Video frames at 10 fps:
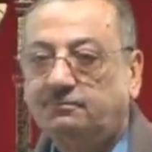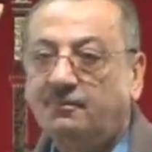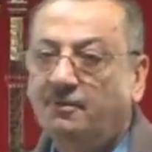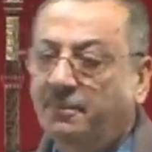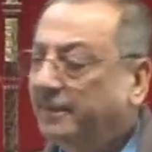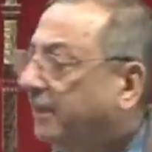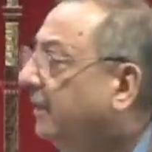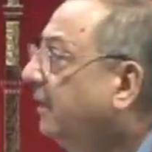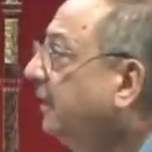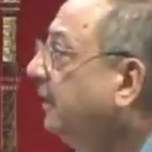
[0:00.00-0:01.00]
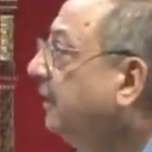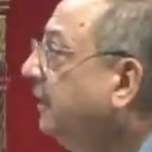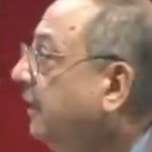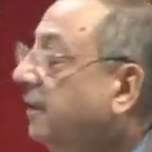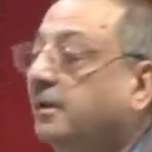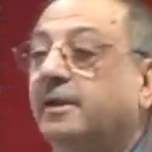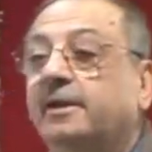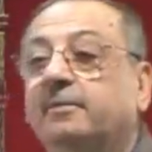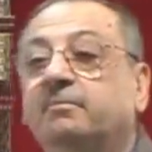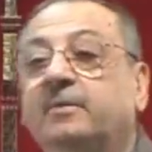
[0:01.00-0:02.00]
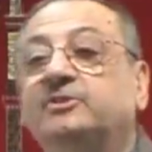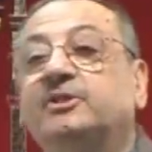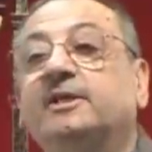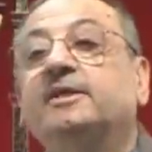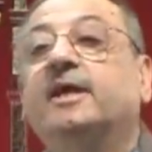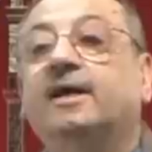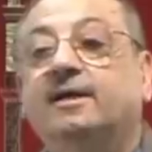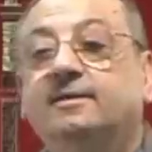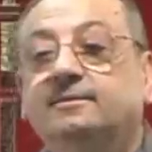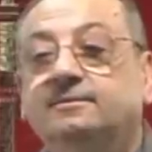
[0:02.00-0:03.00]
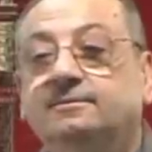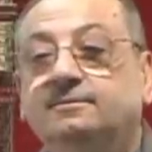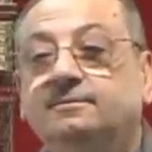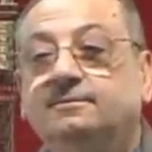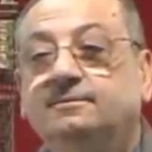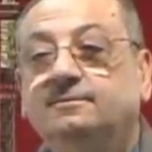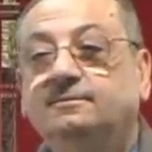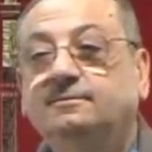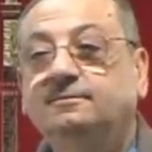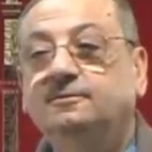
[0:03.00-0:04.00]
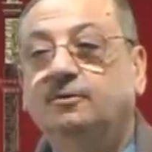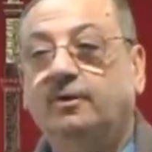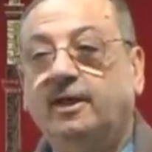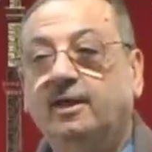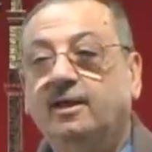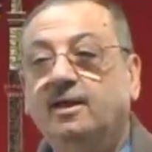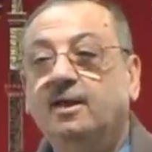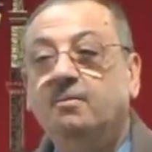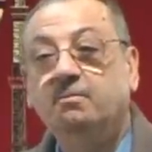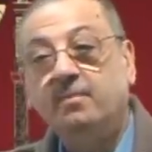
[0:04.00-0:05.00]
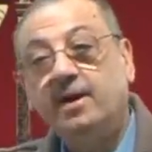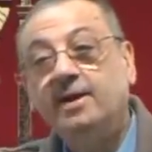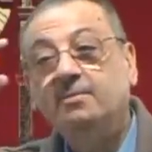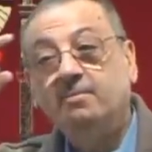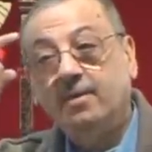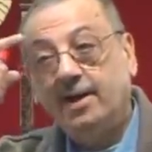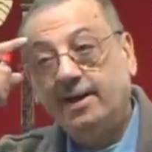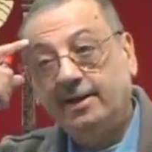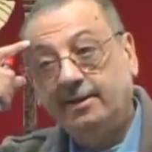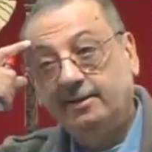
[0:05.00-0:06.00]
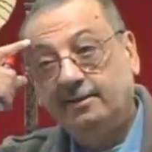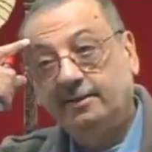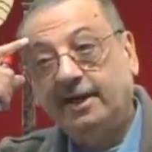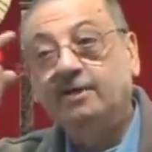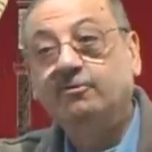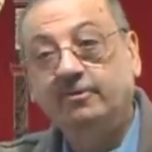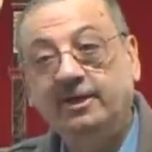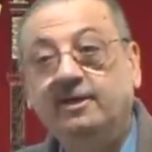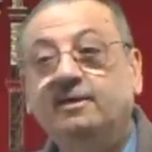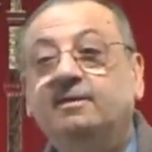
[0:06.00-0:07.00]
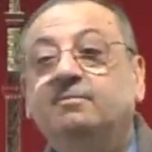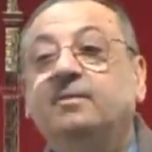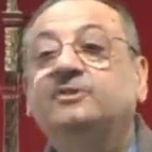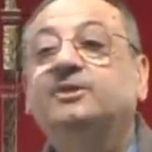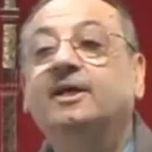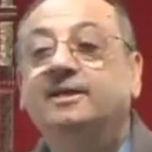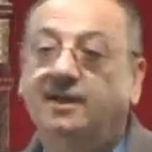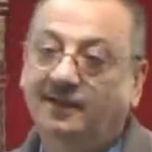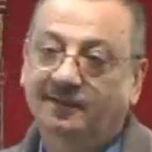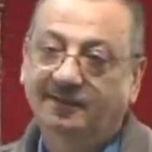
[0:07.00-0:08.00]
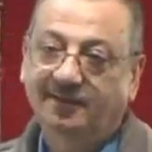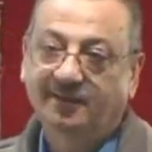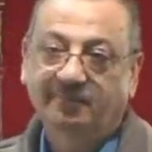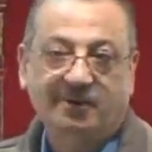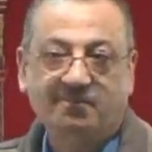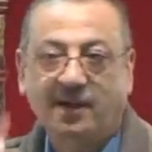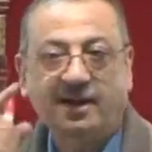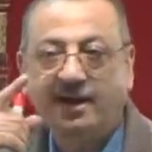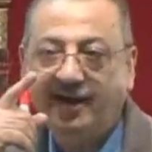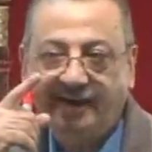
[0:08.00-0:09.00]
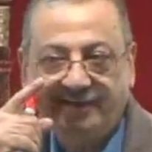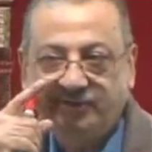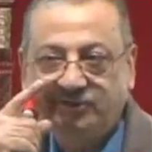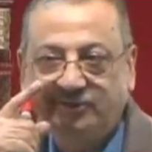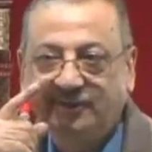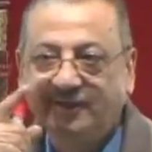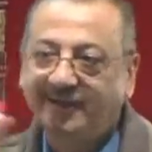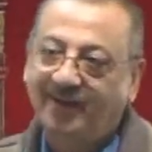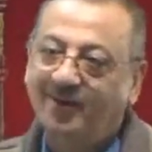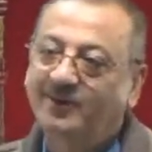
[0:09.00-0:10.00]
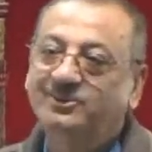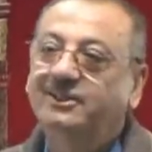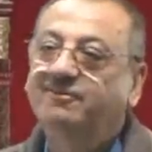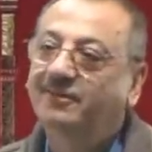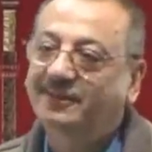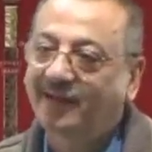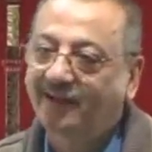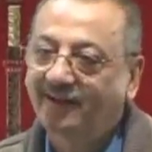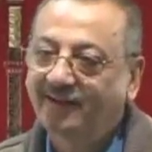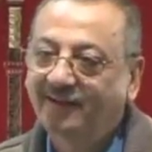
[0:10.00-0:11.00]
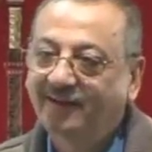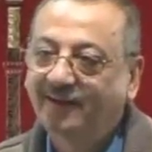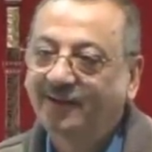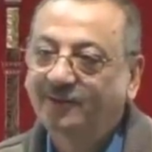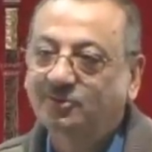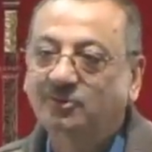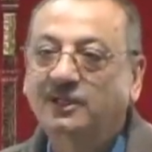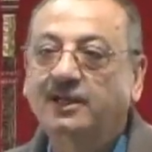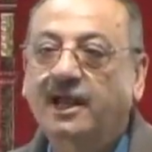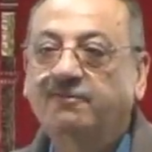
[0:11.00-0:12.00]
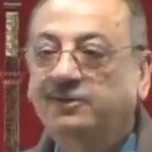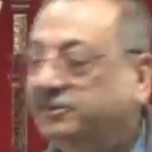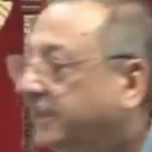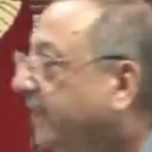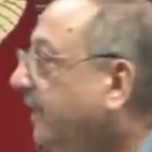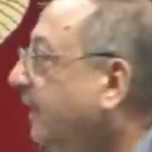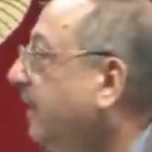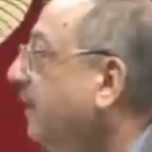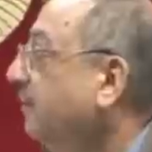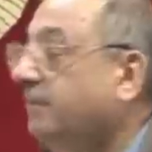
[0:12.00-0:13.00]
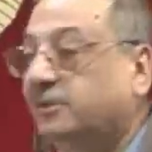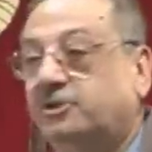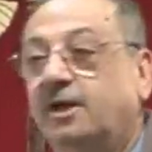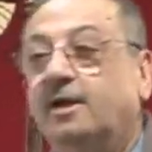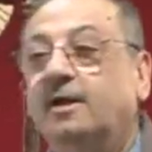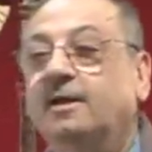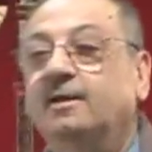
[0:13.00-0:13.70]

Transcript: Brother, Mashaya. Okay. My mind can read Mashaya, but my eyes cannot see Fatah. So then I will say Masha,